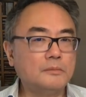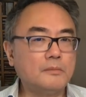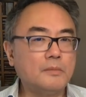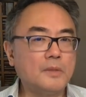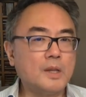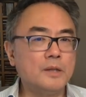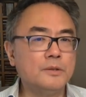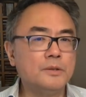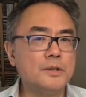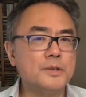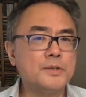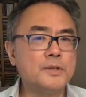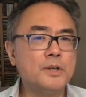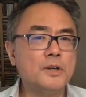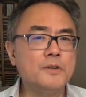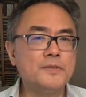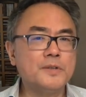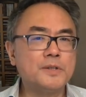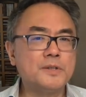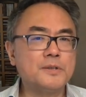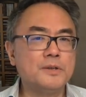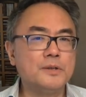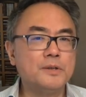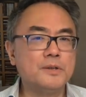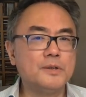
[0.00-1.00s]
the
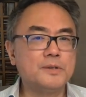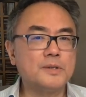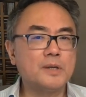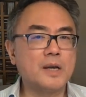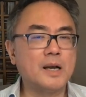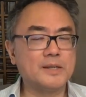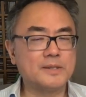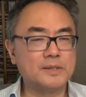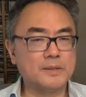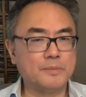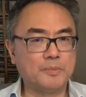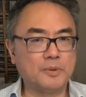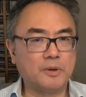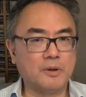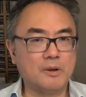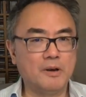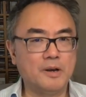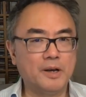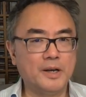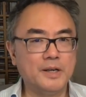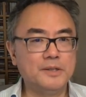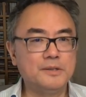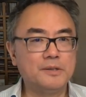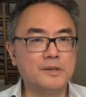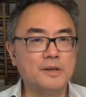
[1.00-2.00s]
services are
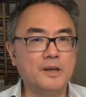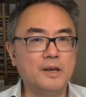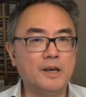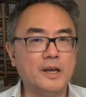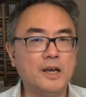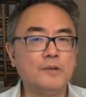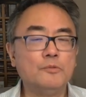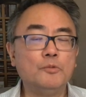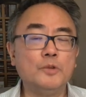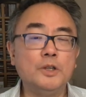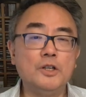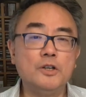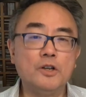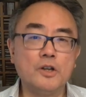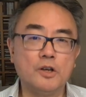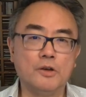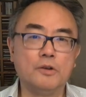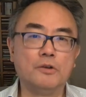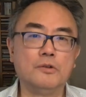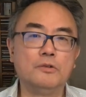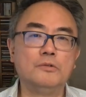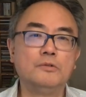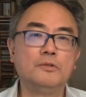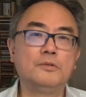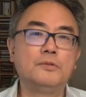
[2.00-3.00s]
supplied, and we know
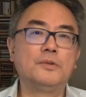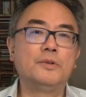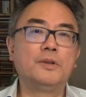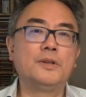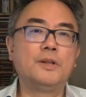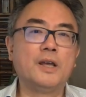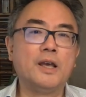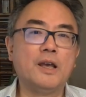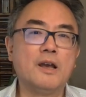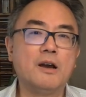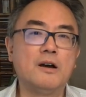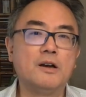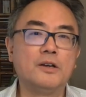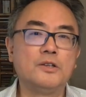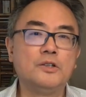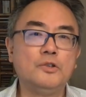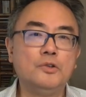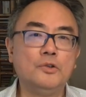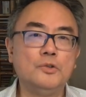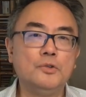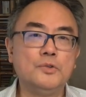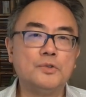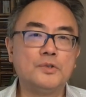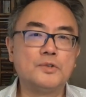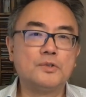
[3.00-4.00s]
they are
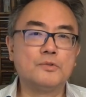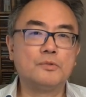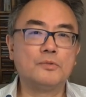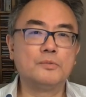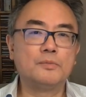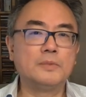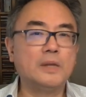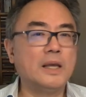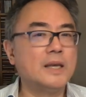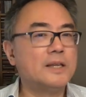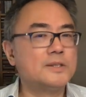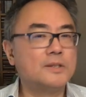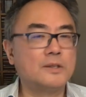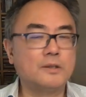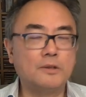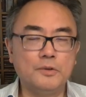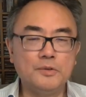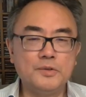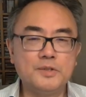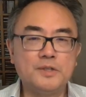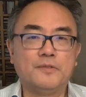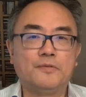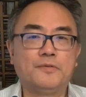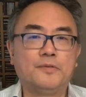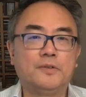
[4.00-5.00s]
used
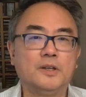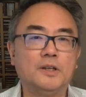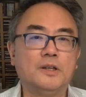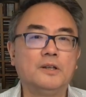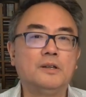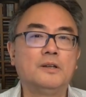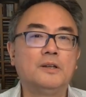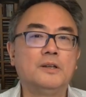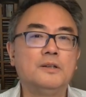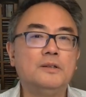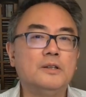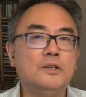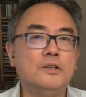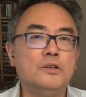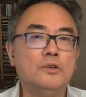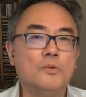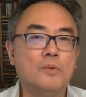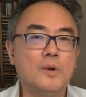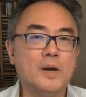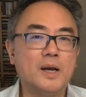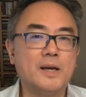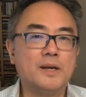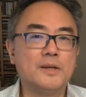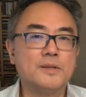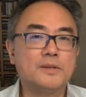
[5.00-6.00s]
exclusively in the
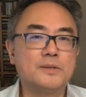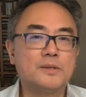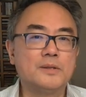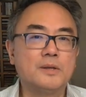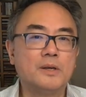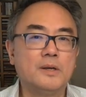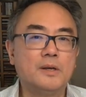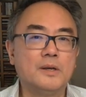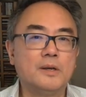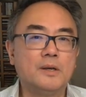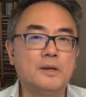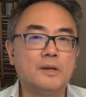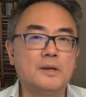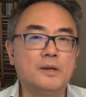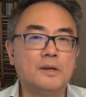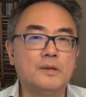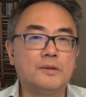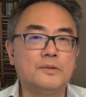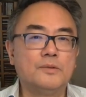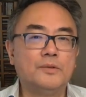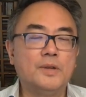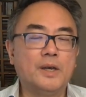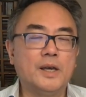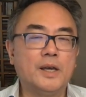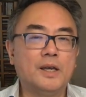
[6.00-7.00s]
US,
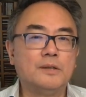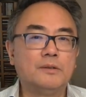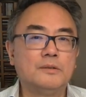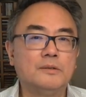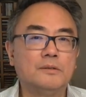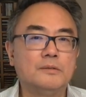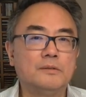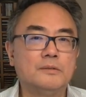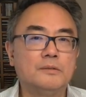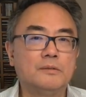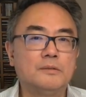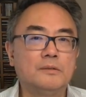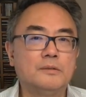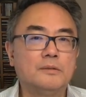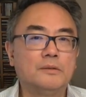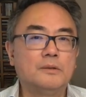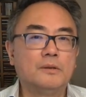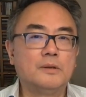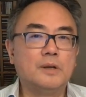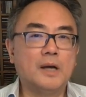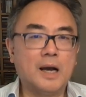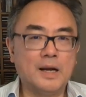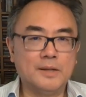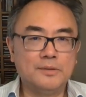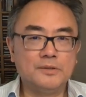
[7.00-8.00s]
then
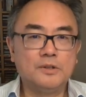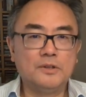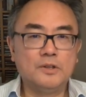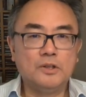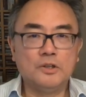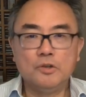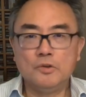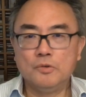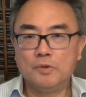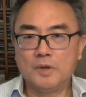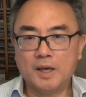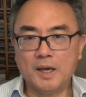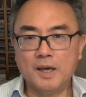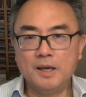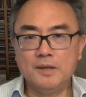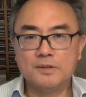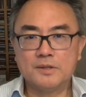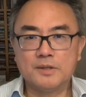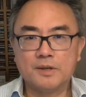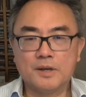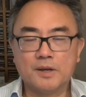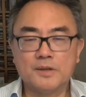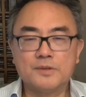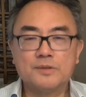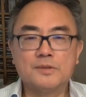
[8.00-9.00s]
under the UK
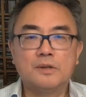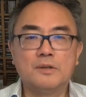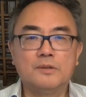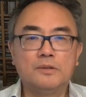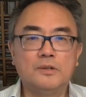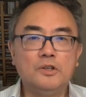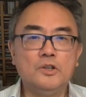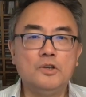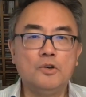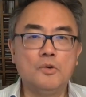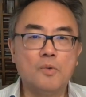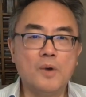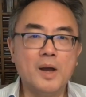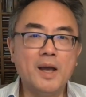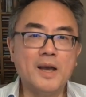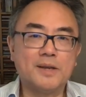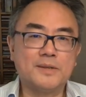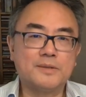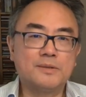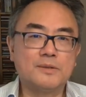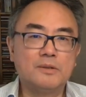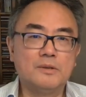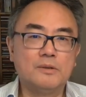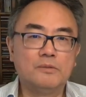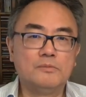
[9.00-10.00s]
test, the
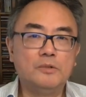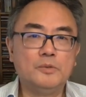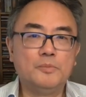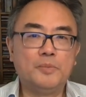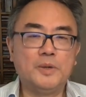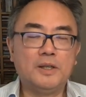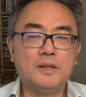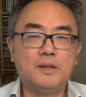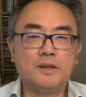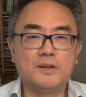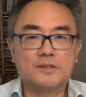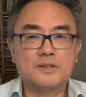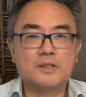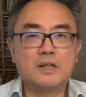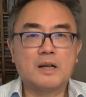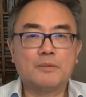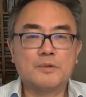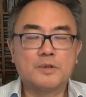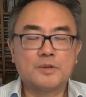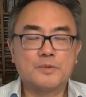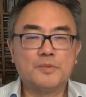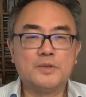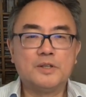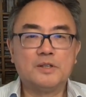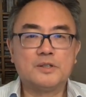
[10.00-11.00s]
US will be the
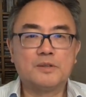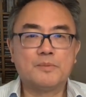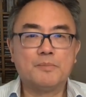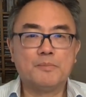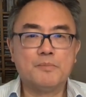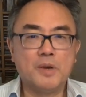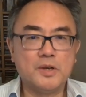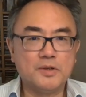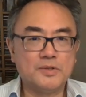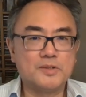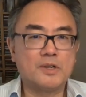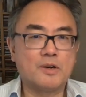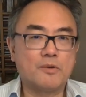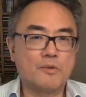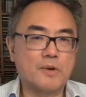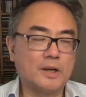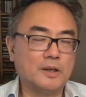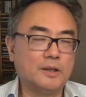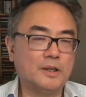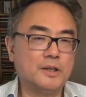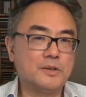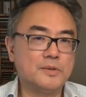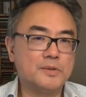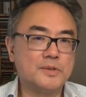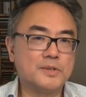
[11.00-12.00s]
establishment most directly
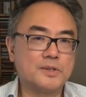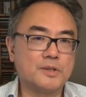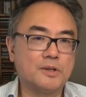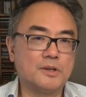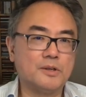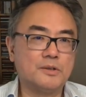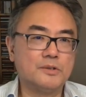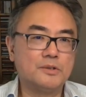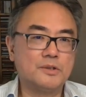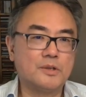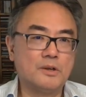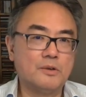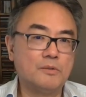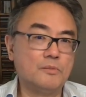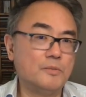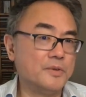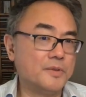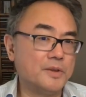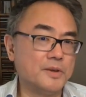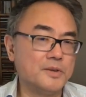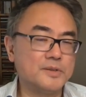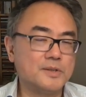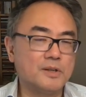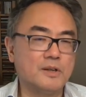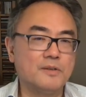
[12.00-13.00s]
concerned with
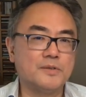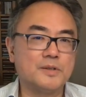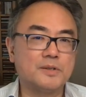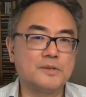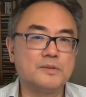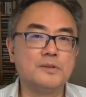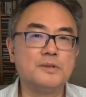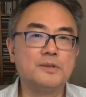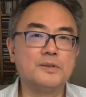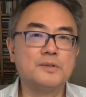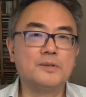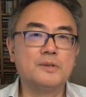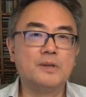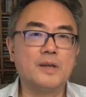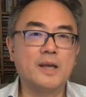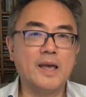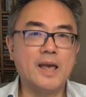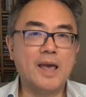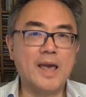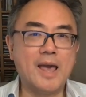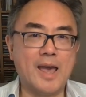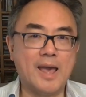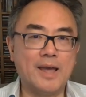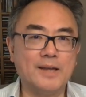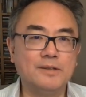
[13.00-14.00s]
those services.
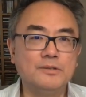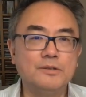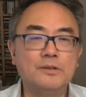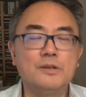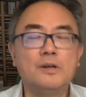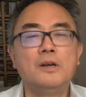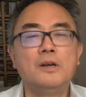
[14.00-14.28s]
And